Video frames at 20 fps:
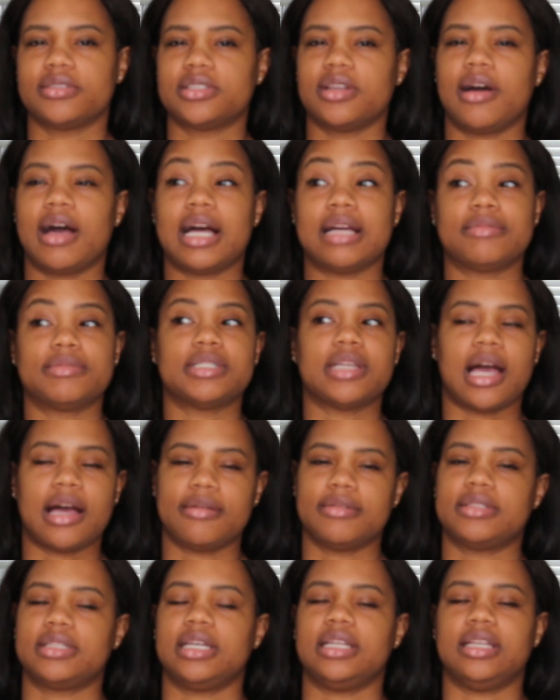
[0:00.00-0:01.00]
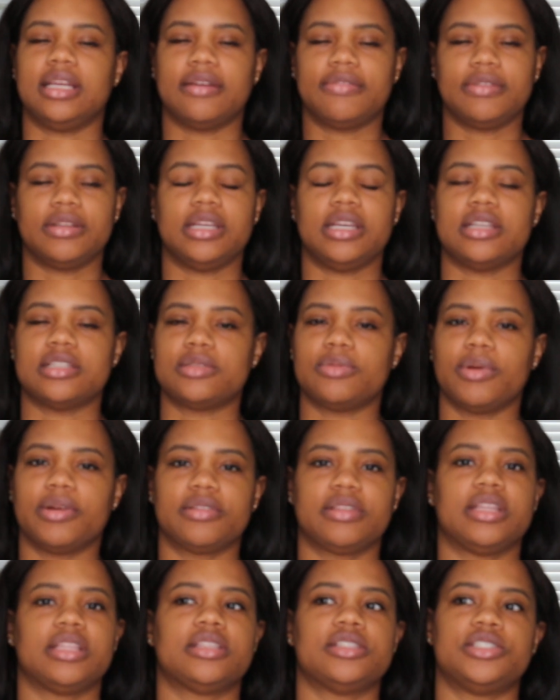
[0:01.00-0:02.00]
So I would say definitely it's
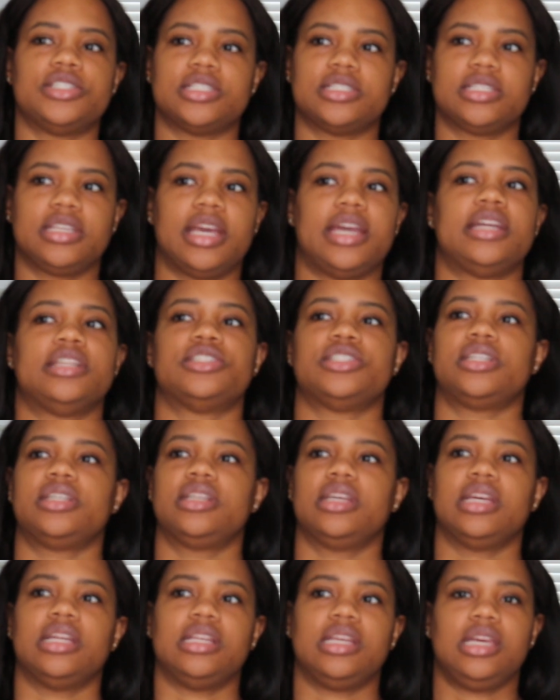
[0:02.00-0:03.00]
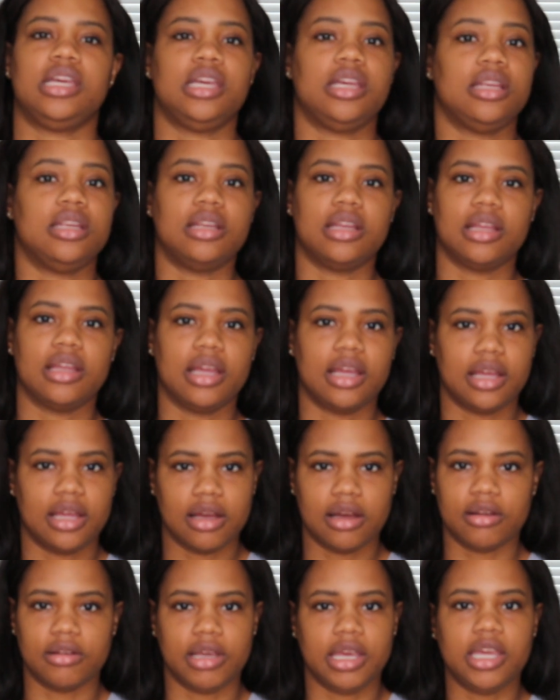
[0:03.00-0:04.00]
worth it to just gauge it and
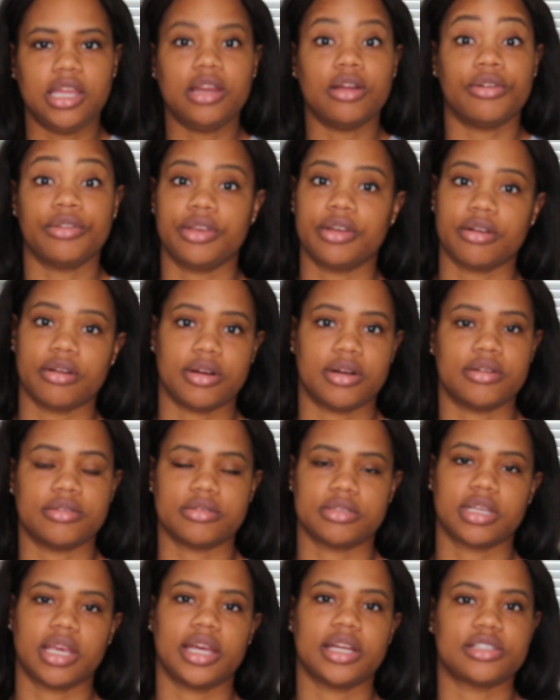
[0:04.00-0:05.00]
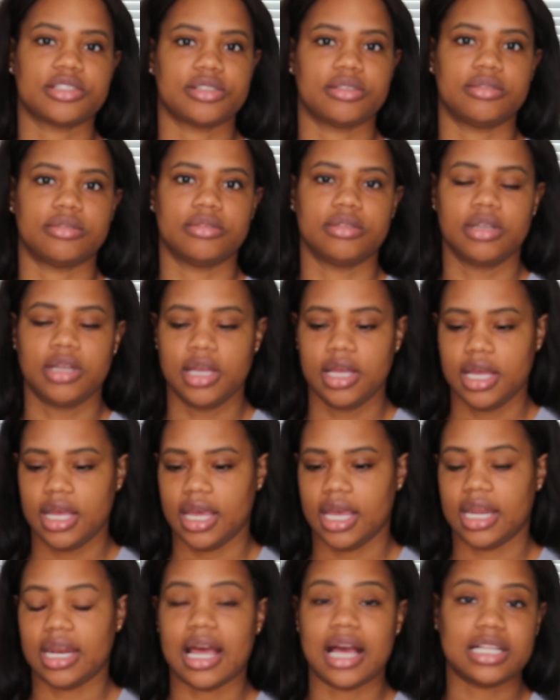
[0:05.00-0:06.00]
eat on your own schedule
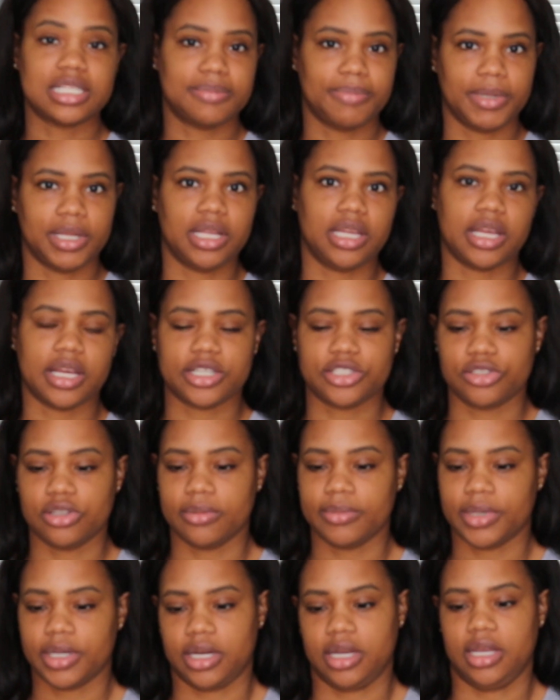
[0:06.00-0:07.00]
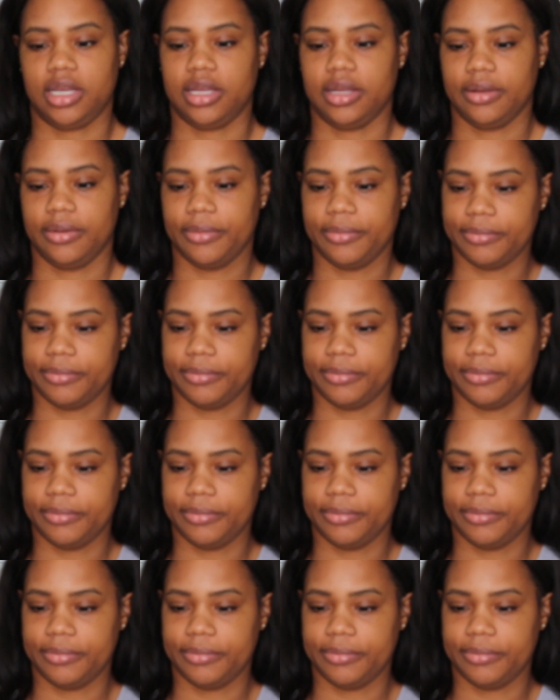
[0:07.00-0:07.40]
and not spend the extra money.